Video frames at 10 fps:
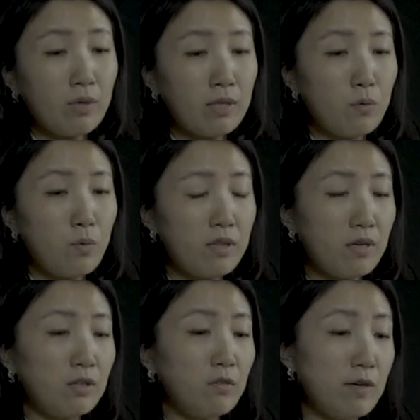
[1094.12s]
the, together
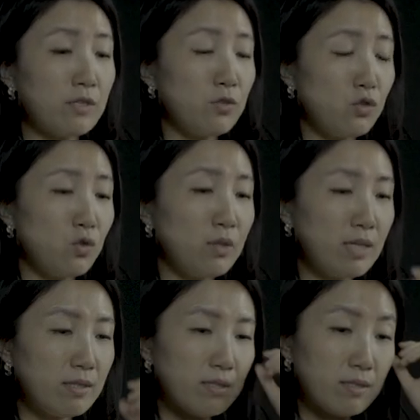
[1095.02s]
with the innovation
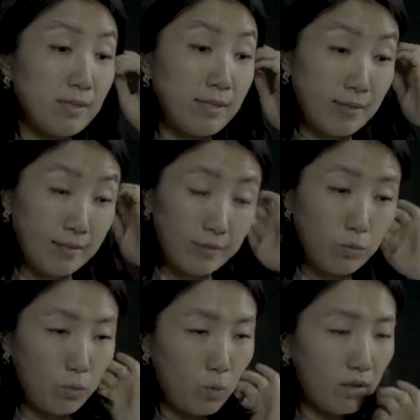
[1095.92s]
unit
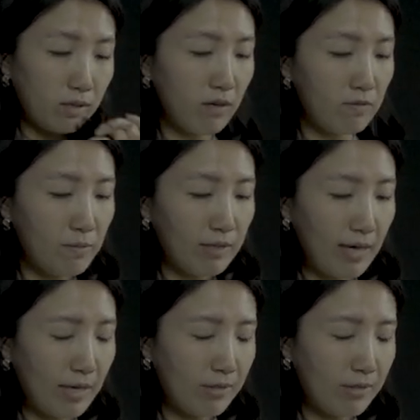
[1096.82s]
in one government